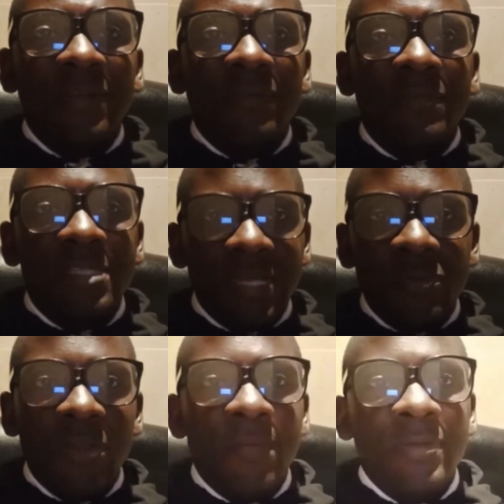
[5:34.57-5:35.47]
for
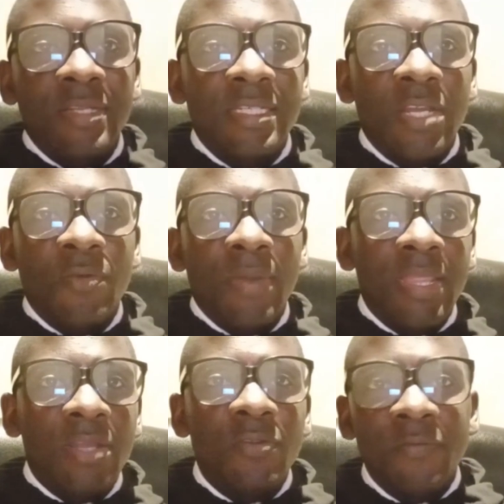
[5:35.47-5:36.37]
subscribing to this channel. By
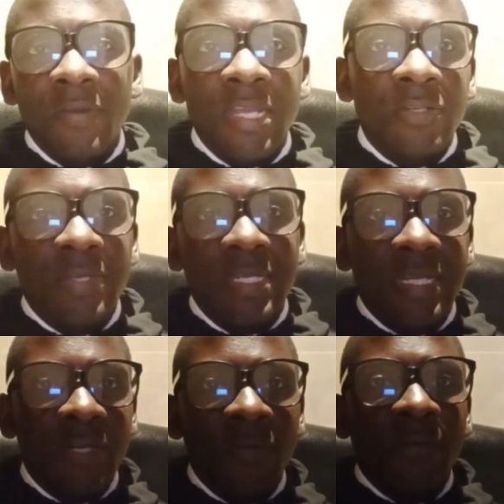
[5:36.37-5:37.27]
the way, don't forget to hit
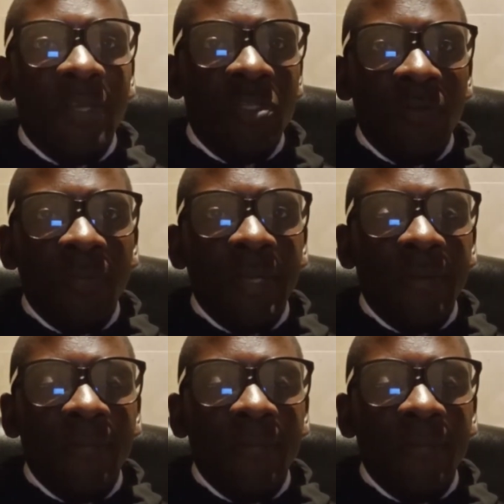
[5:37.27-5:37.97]
the notification bell.